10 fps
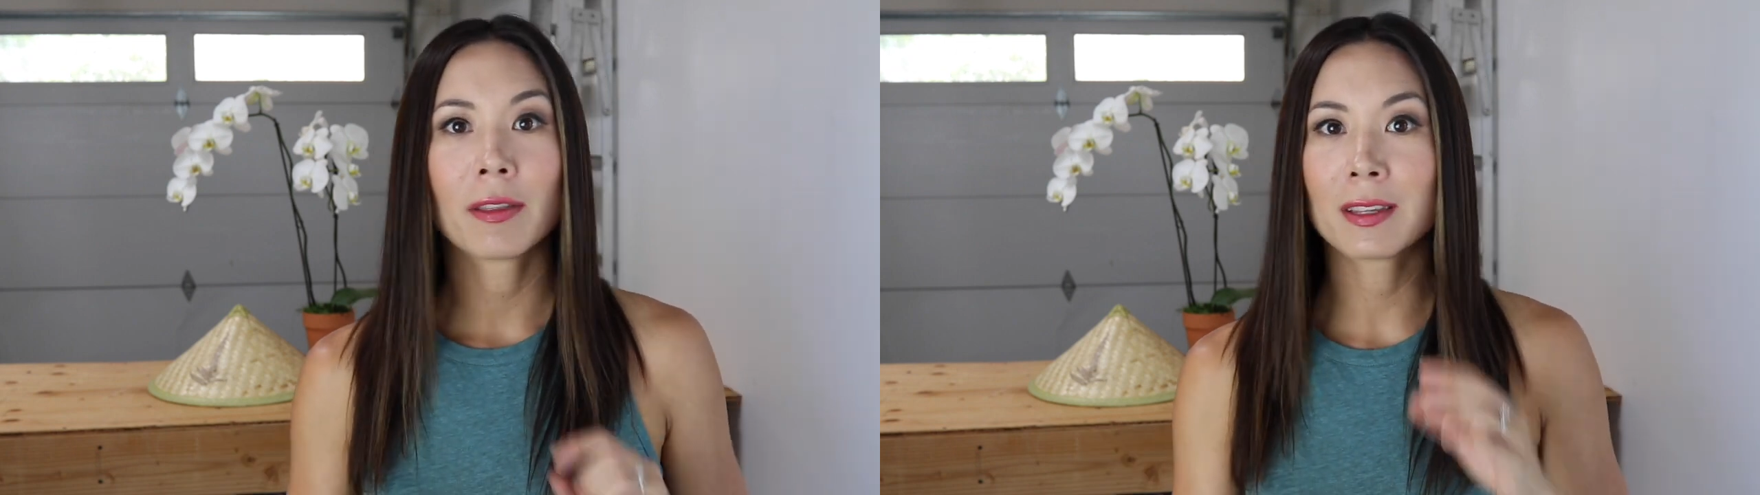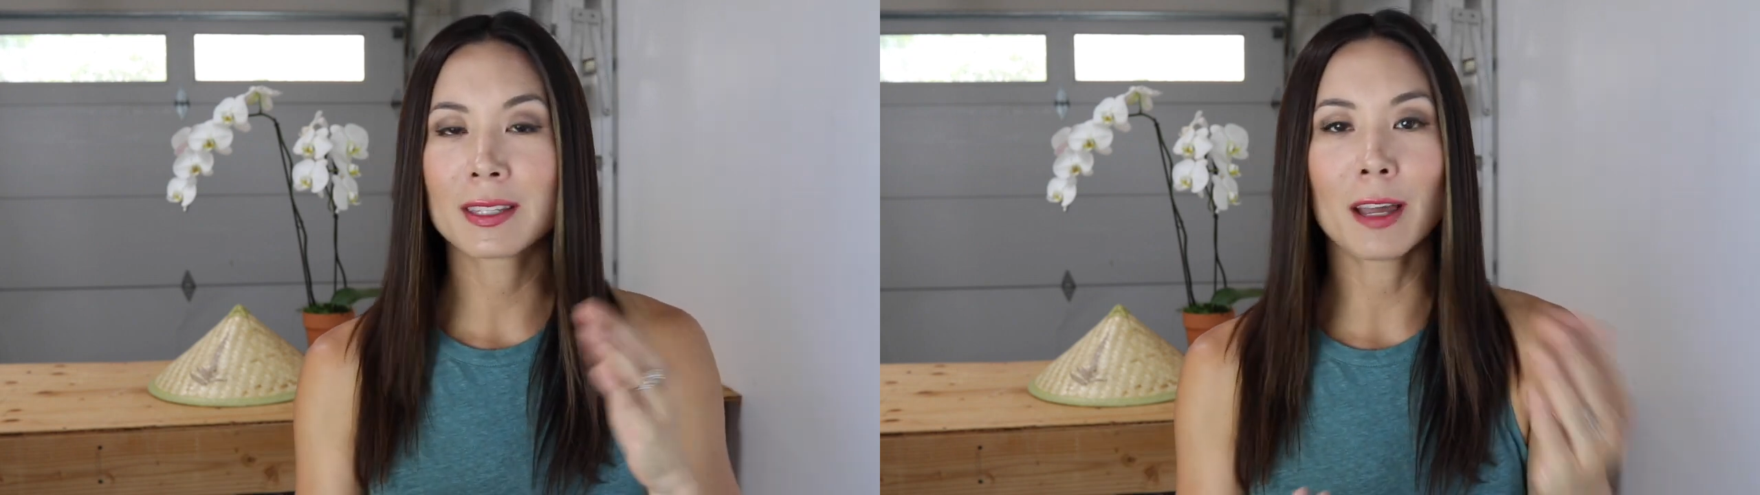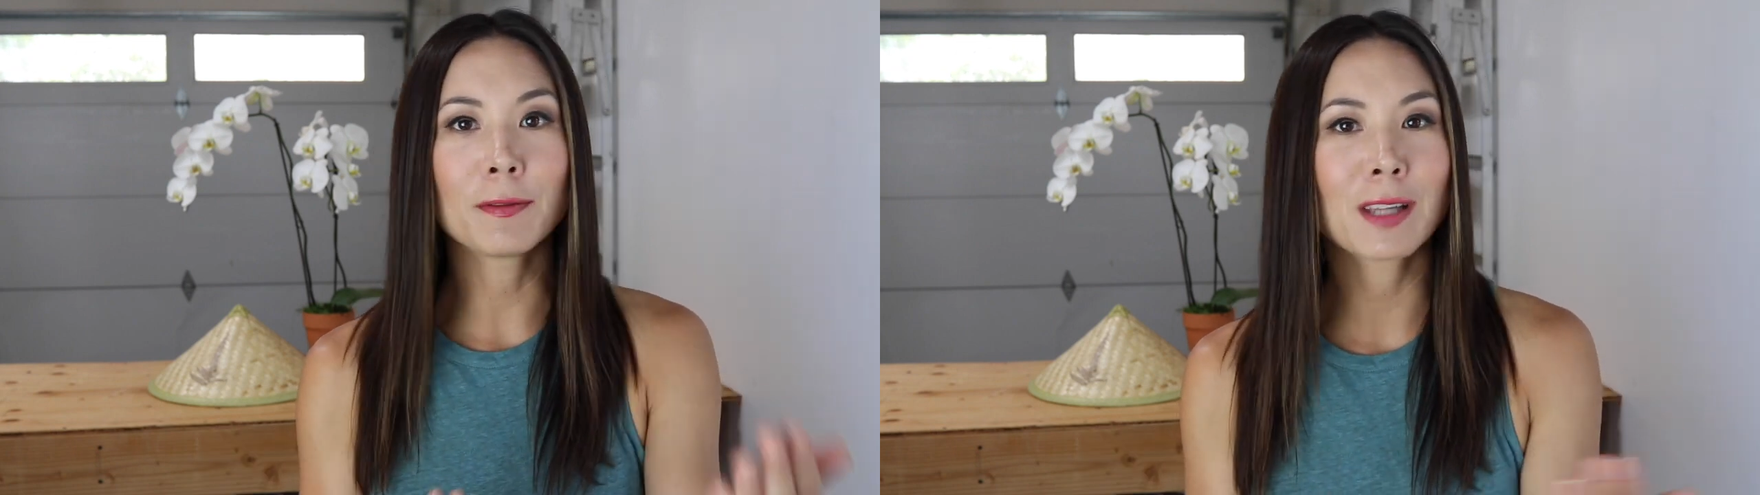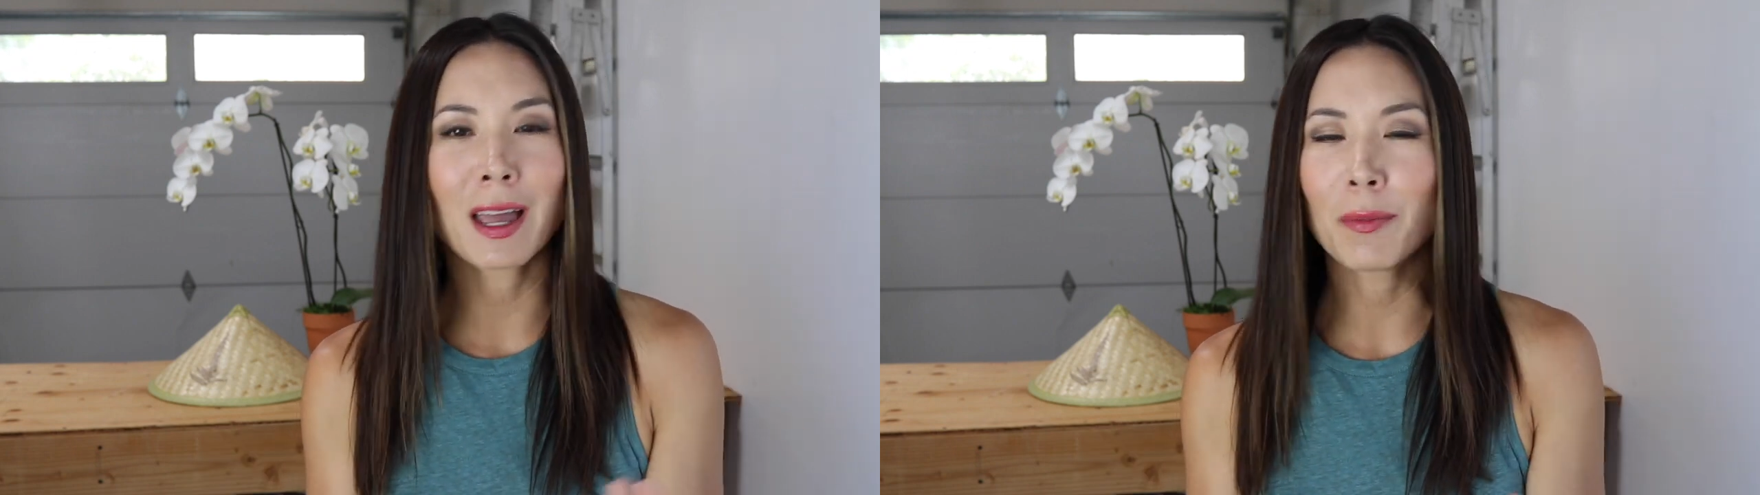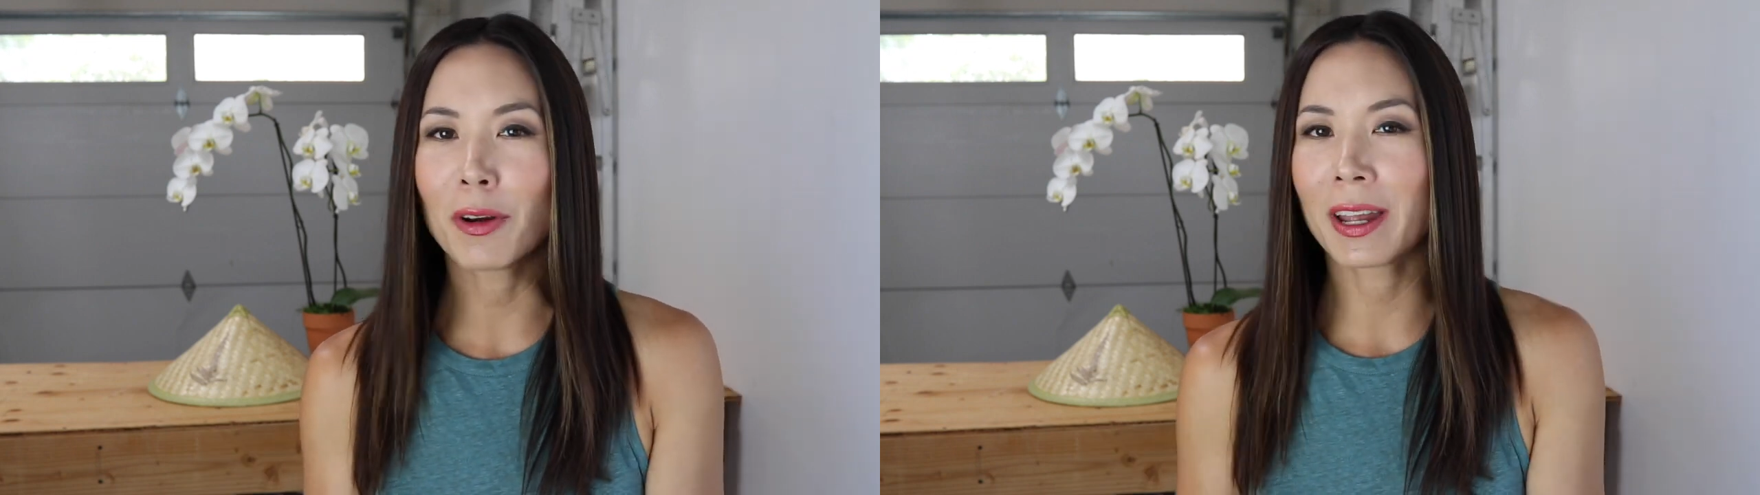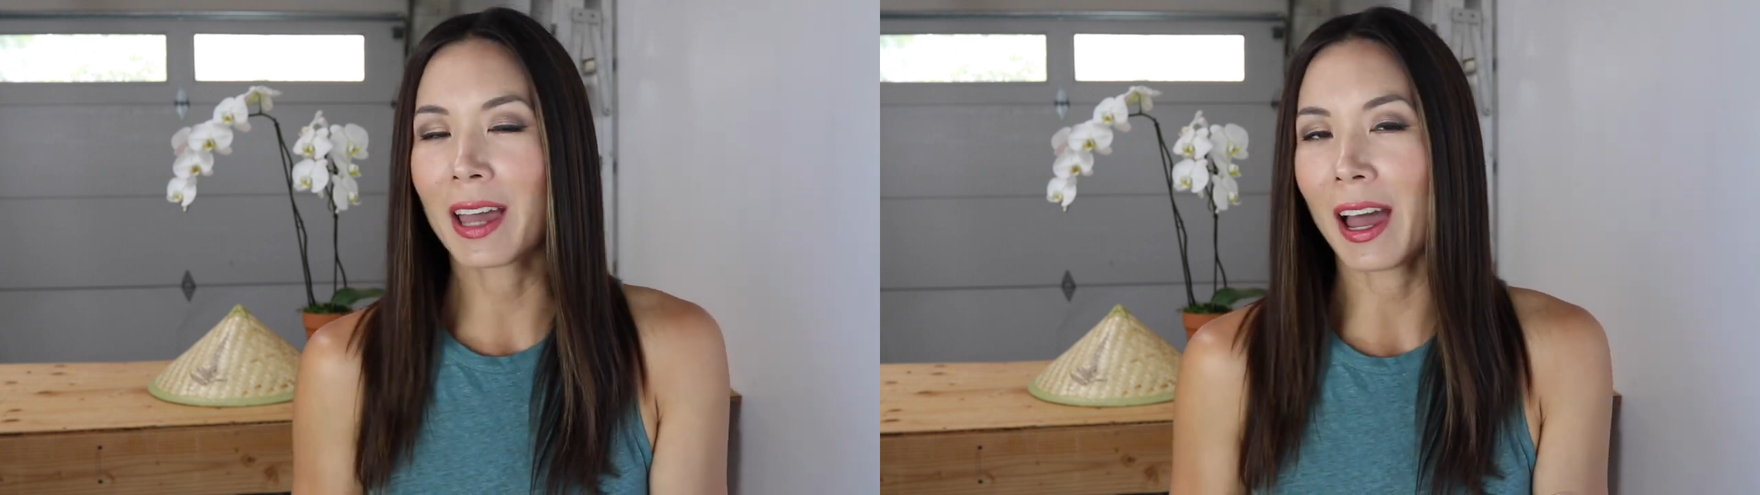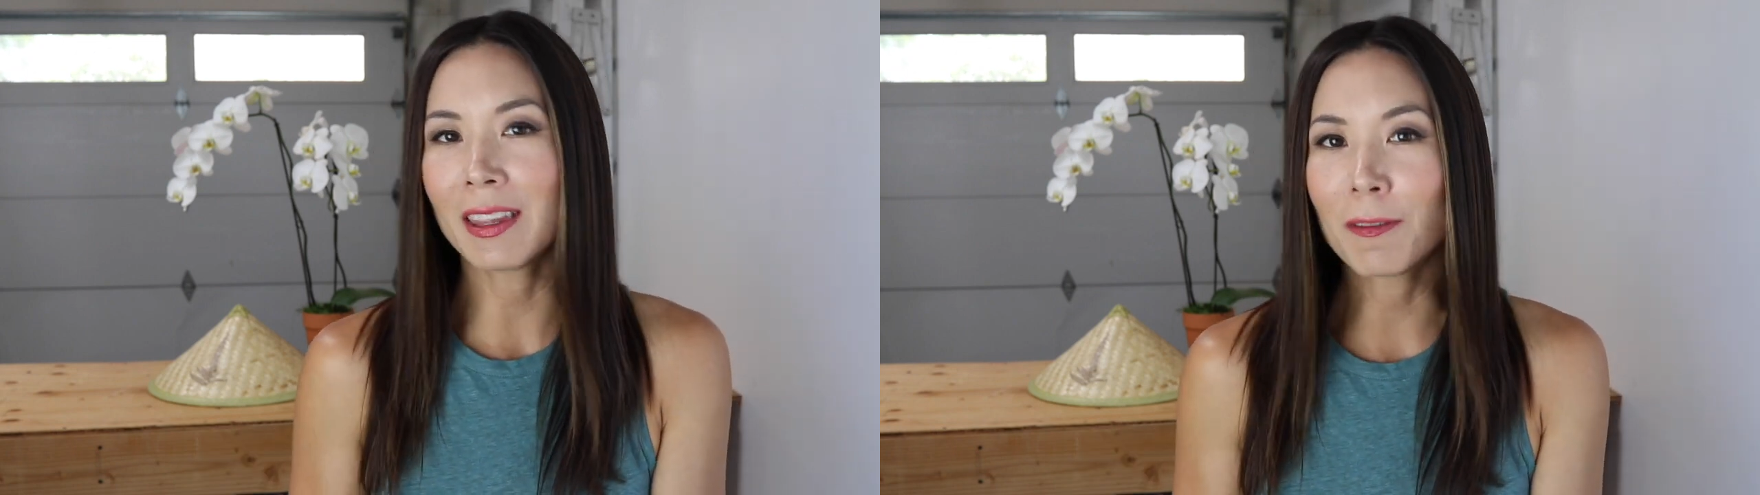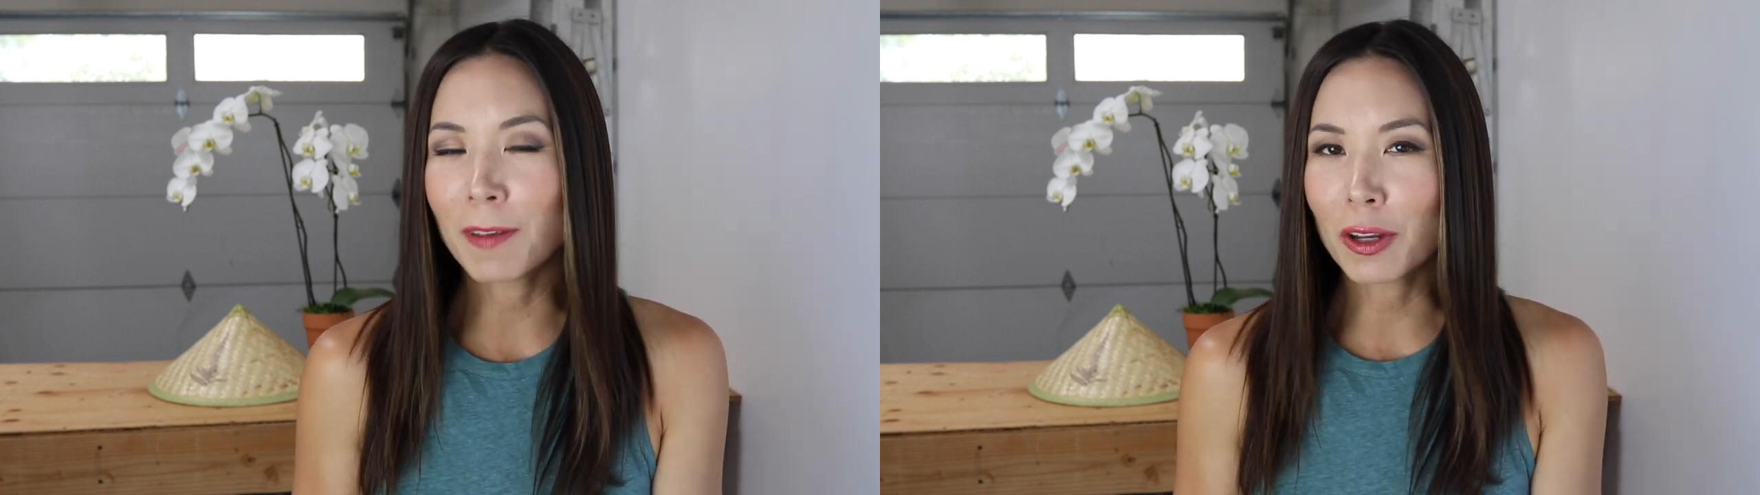The self-timer, I
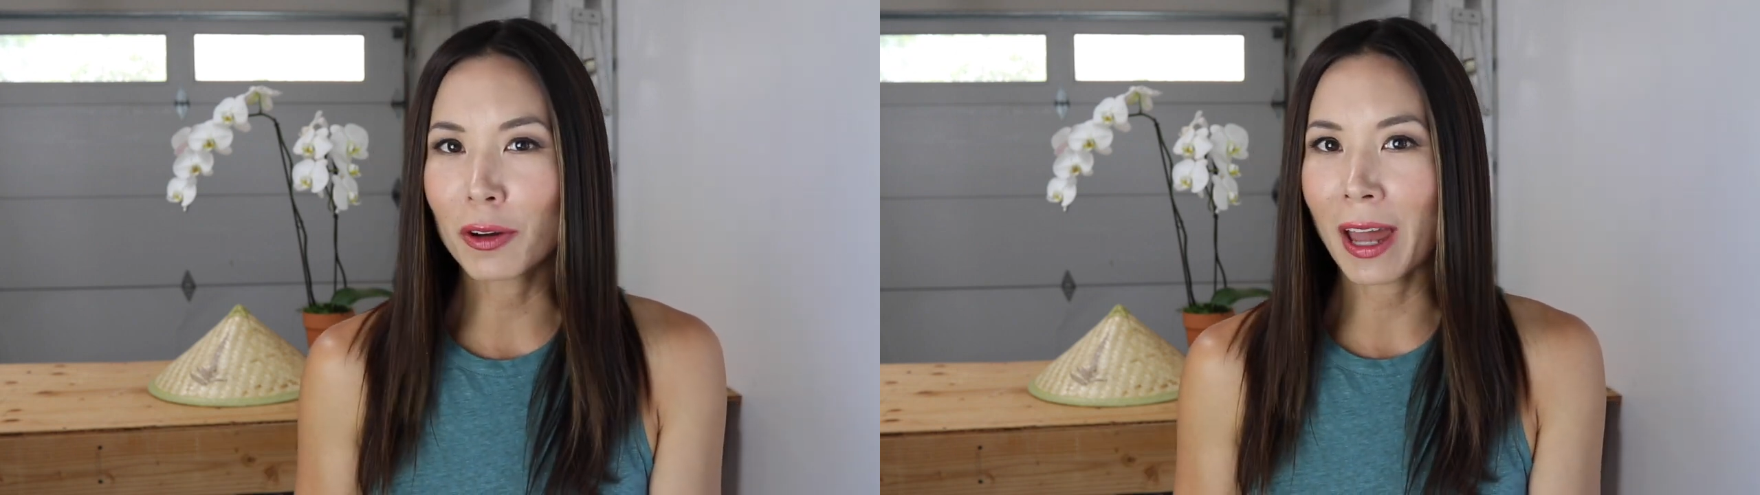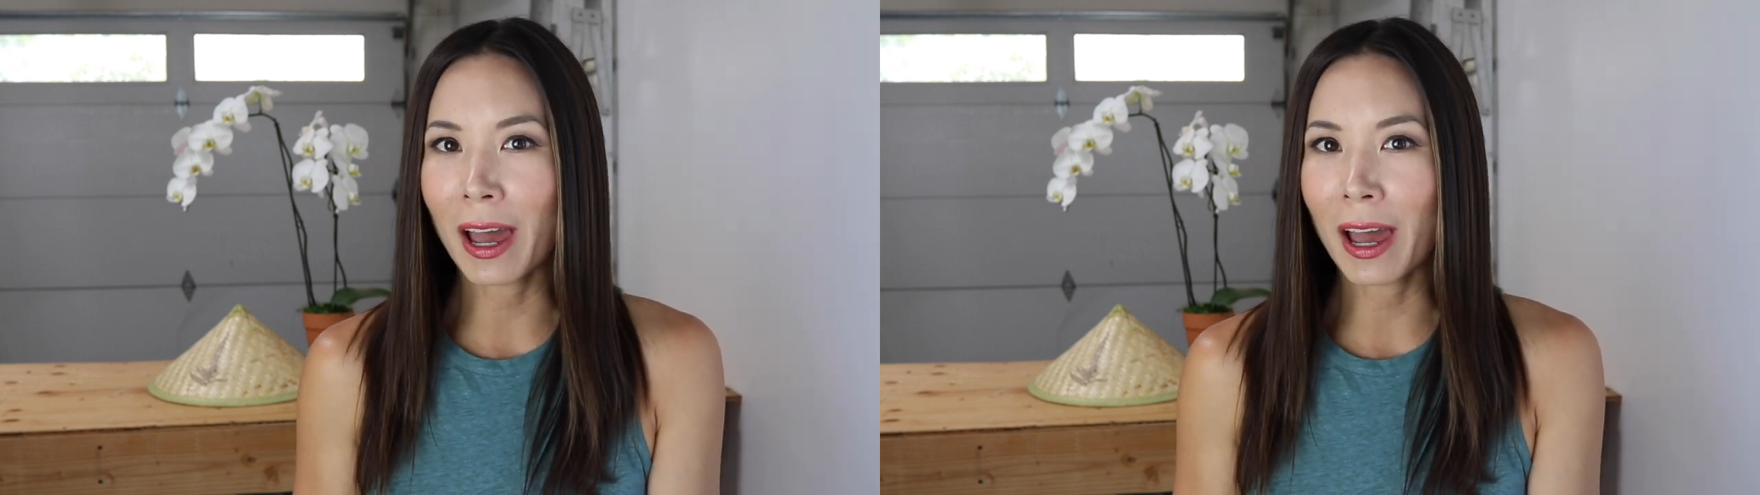kind of figured